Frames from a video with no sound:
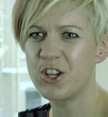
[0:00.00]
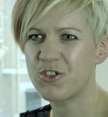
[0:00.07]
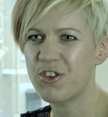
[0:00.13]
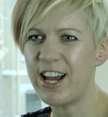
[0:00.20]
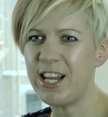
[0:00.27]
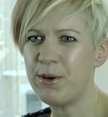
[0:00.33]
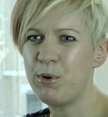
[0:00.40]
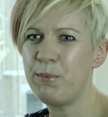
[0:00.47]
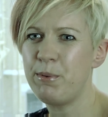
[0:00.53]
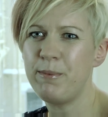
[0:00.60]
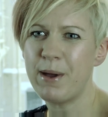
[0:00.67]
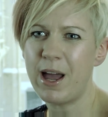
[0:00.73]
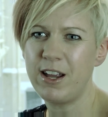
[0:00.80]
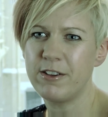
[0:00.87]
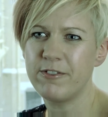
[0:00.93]
Training will
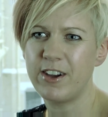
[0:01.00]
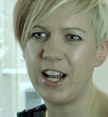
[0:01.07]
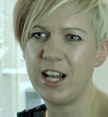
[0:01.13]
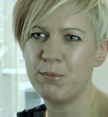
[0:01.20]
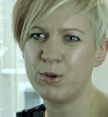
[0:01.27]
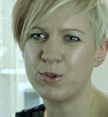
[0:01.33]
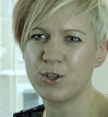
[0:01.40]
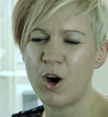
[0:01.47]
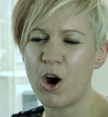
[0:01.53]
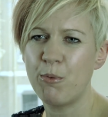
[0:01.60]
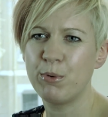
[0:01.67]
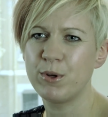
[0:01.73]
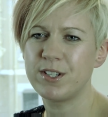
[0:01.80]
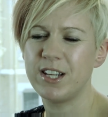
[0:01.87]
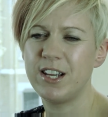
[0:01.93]
be made available to
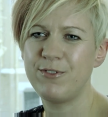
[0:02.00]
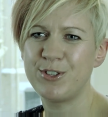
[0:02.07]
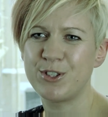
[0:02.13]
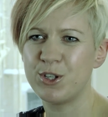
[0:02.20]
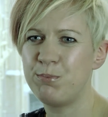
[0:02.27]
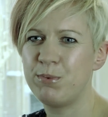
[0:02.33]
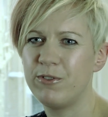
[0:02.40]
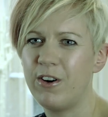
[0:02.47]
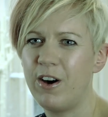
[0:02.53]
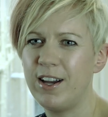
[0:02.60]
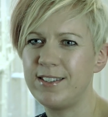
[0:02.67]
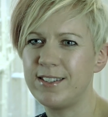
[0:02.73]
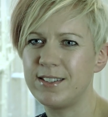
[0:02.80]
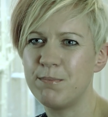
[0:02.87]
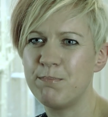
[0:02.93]
operatives,
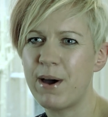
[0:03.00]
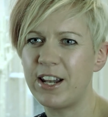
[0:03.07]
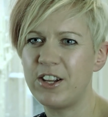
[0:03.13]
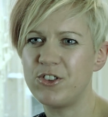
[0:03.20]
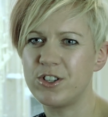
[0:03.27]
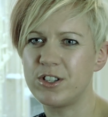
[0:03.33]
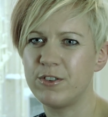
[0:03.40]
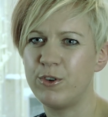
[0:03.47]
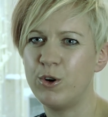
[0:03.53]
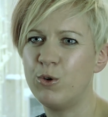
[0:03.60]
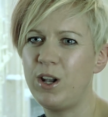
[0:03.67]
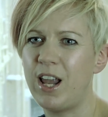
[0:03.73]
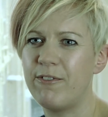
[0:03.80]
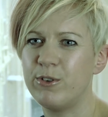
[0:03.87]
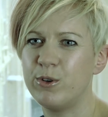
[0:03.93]
supervisors and managers of
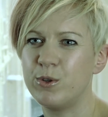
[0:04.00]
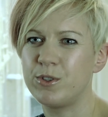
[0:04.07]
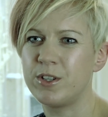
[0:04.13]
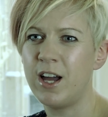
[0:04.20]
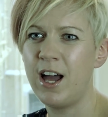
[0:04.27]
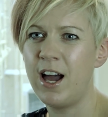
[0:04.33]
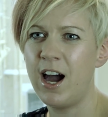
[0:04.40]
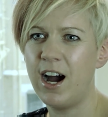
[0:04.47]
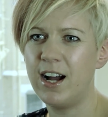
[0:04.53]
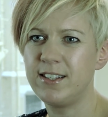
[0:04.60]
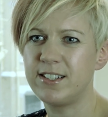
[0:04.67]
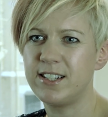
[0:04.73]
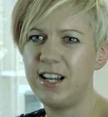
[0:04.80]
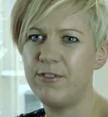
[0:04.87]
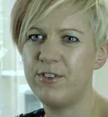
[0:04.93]
all levels
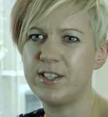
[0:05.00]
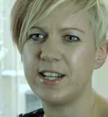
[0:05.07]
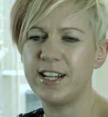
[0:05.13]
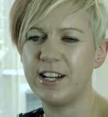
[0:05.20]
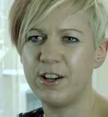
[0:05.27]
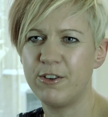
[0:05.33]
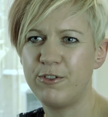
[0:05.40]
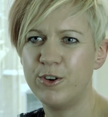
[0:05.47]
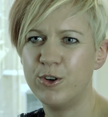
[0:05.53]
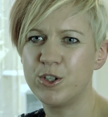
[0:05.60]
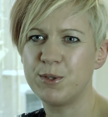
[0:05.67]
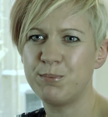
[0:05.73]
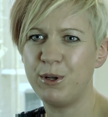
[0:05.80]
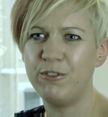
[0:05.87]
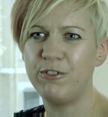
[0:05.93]
and delivered in an
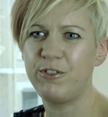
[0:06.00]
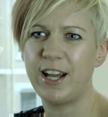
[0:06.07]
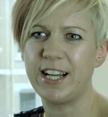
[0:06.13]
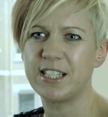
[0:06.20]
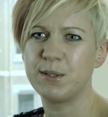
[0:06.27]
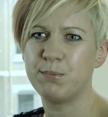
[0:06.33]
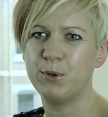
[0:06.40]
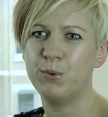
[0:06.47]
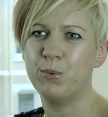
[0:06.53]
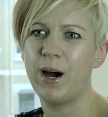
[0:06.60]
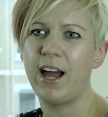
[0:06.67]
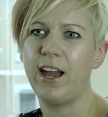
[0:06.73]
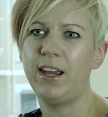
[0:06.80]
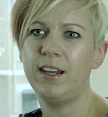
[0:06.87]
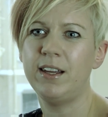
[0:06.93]
affordable and flexible
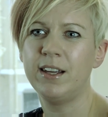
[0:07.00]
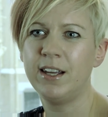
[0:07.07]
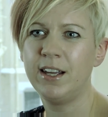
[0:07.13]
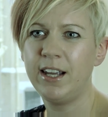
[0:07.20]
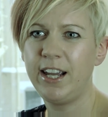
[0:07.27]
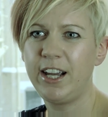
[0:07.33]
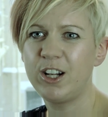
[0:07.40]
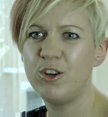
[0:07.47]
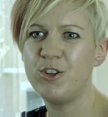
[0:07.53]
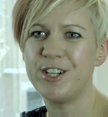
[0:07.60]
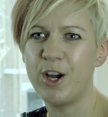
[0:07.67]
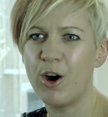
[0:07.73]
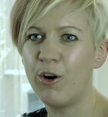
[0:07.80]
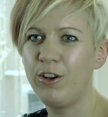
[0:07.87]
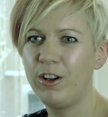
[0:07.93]
way,
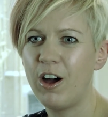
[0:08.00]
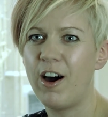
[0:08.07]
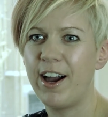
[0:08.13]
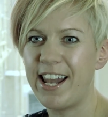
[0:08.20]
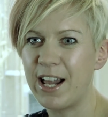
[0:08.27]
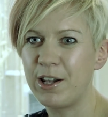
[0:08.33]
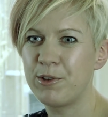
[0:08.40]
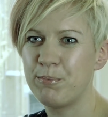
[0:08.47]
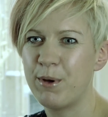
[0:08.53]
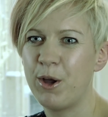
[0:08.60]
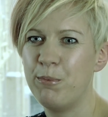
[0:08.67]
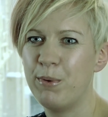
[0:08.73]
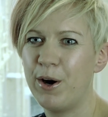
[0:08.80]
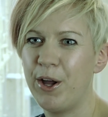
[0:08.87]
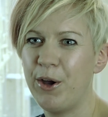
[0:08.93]
including online and
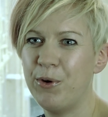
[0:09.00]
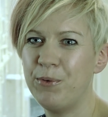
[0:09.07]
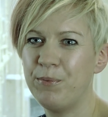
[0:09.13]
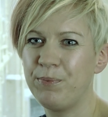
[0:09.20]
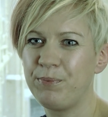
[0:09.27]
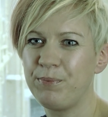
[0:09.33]
mobile.